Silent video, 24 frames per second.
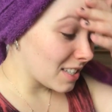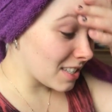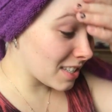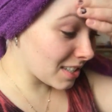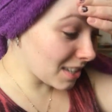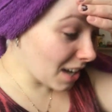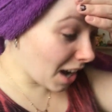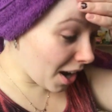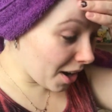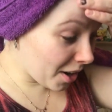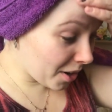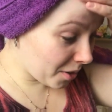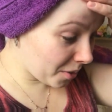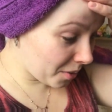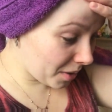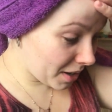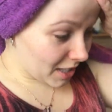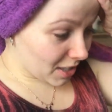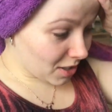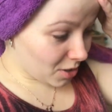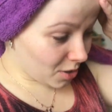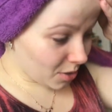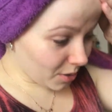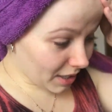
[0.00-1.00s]
So
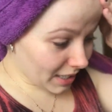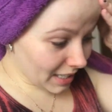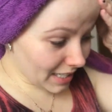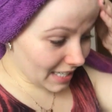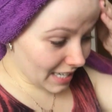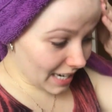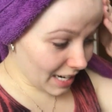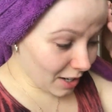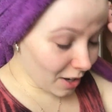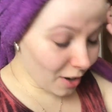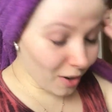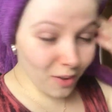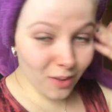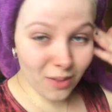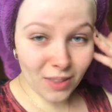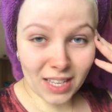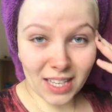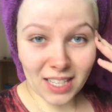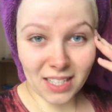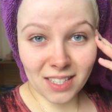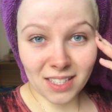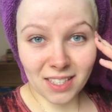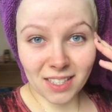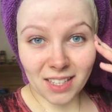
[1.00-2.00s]
to continue
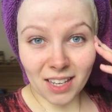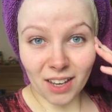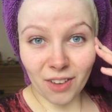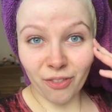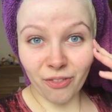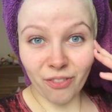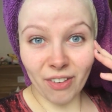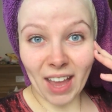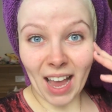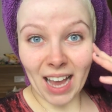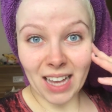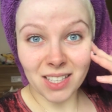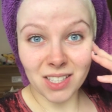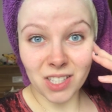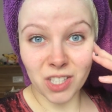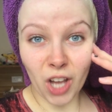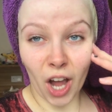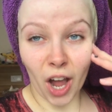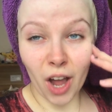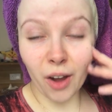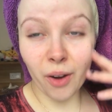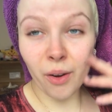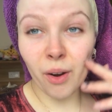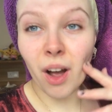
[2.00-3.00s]
this
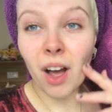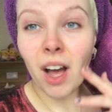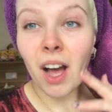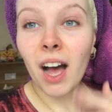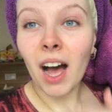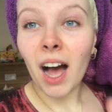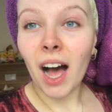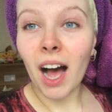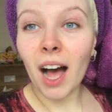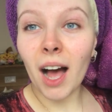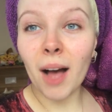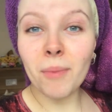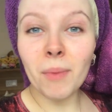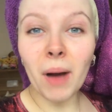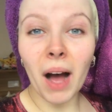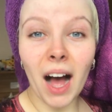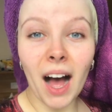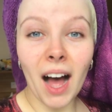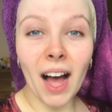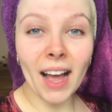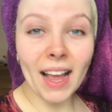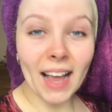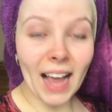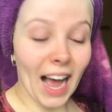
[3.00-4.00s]
fiasco,
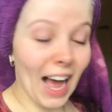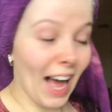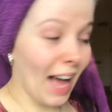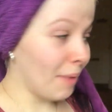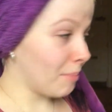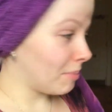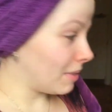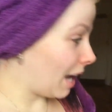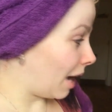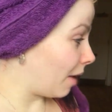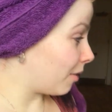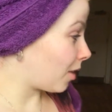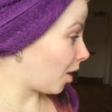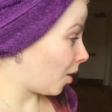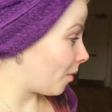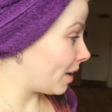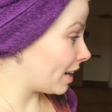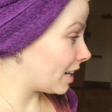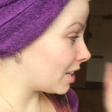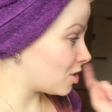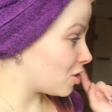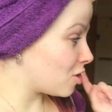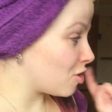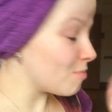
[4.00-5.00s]
I am now
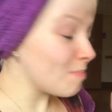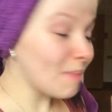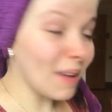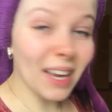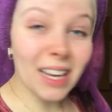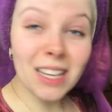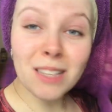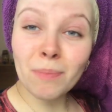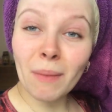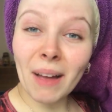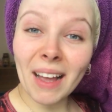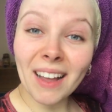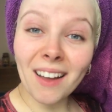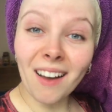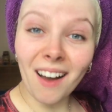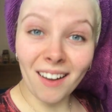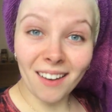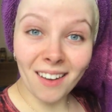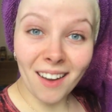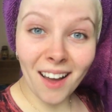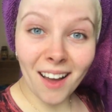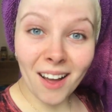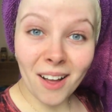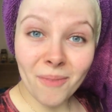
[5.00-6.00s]
going to mix my
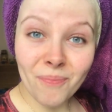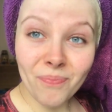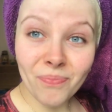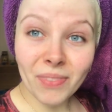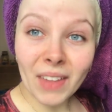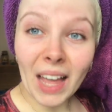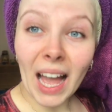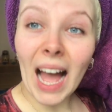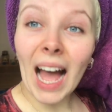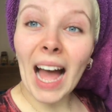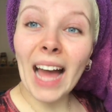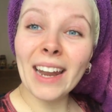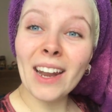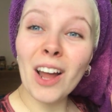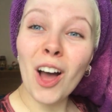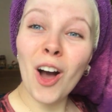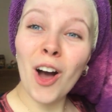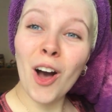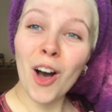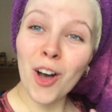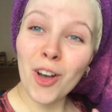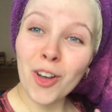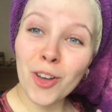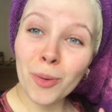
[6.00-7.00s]
colour and
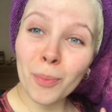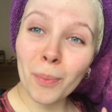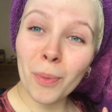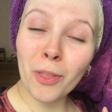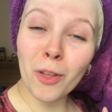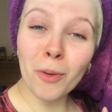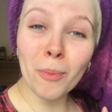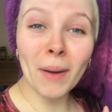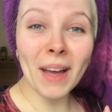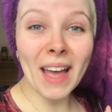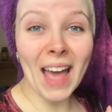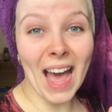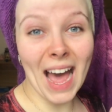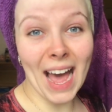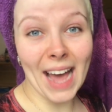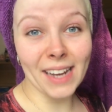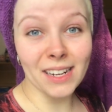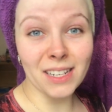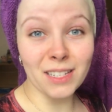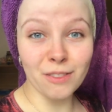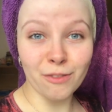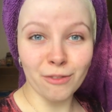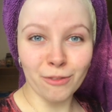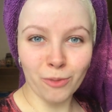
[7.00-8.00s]
hope that my hair
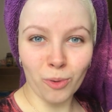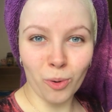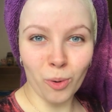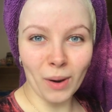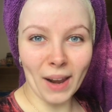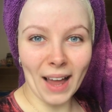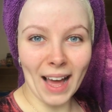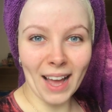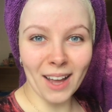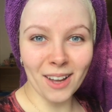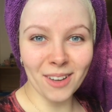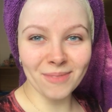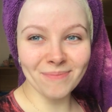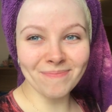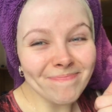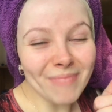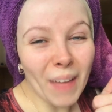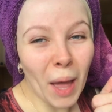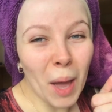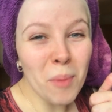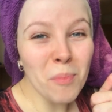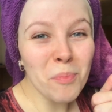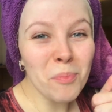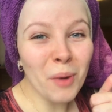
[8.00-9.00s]
doesn't fall out.
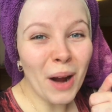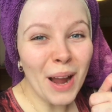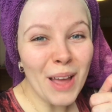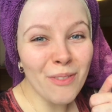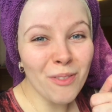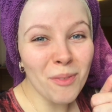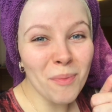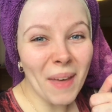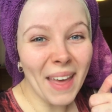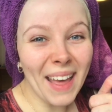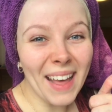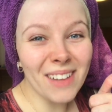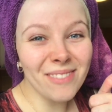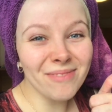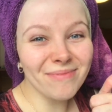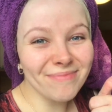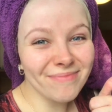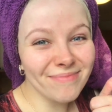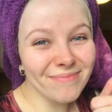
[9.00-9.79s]
Pray for me.